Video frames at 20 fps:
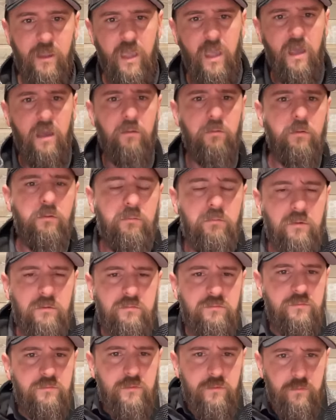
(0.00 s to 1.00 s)
yeah, I'm going
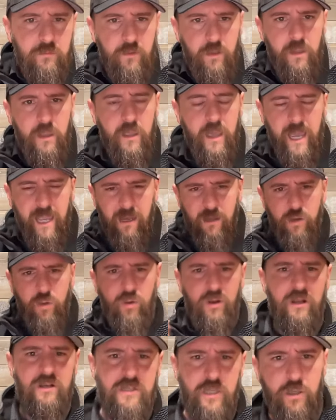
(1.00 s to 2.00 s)
to, I can
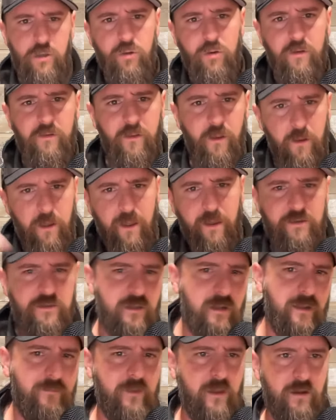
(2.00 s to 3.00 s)
do it at two because I'll, I
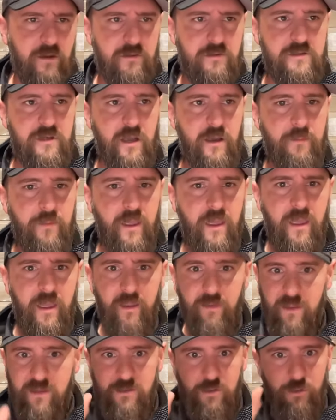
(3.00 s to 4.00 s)
should have that other job.
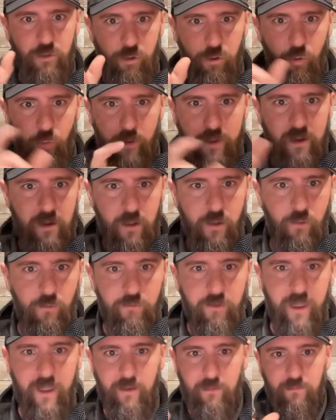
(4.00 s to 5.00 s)
And these little
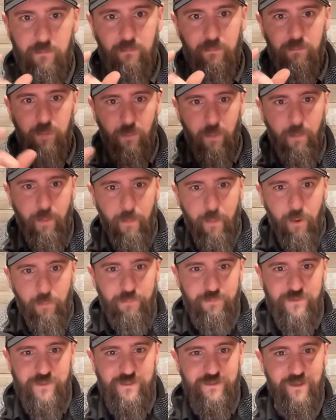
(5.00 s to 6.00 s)
windows, like, boop, boop, boop, boop.
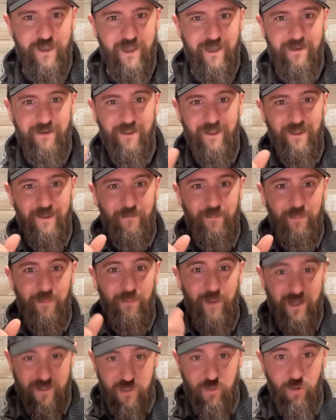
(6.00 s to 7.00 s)
She's got
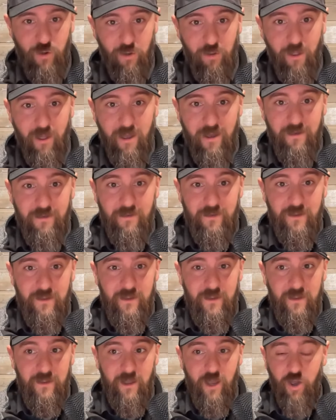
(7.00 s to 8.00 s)
by two o'clock,
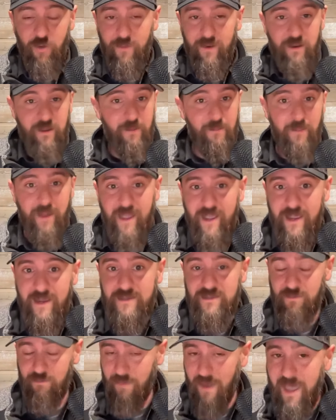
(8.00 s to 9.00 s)
homie done
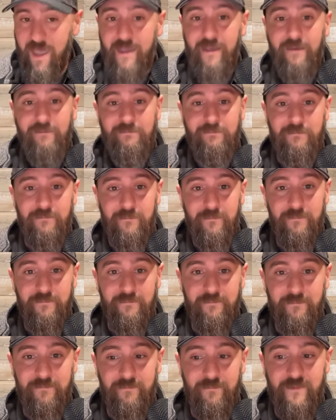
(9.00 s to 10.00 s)
made some bank.
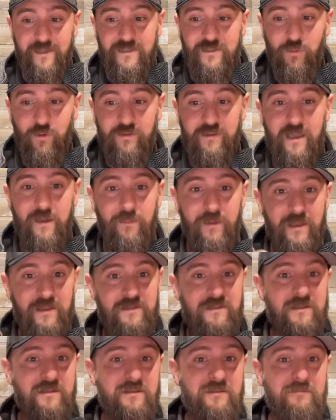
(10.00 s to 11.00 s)
So what that
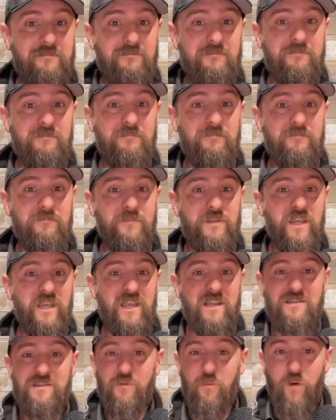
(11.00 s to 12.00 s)
means is she
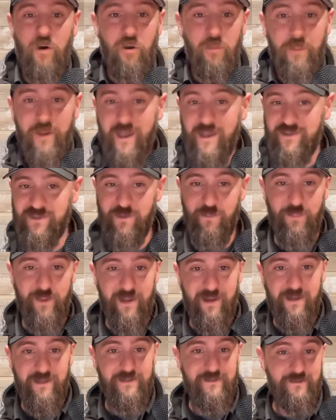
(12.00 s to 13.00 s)
gets to walk past the
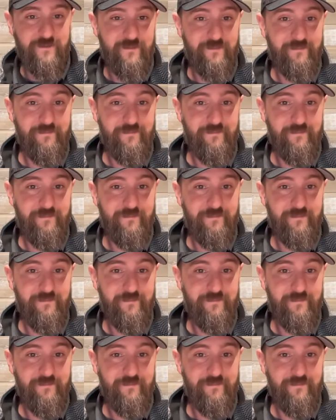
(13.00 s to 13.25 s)
pennies.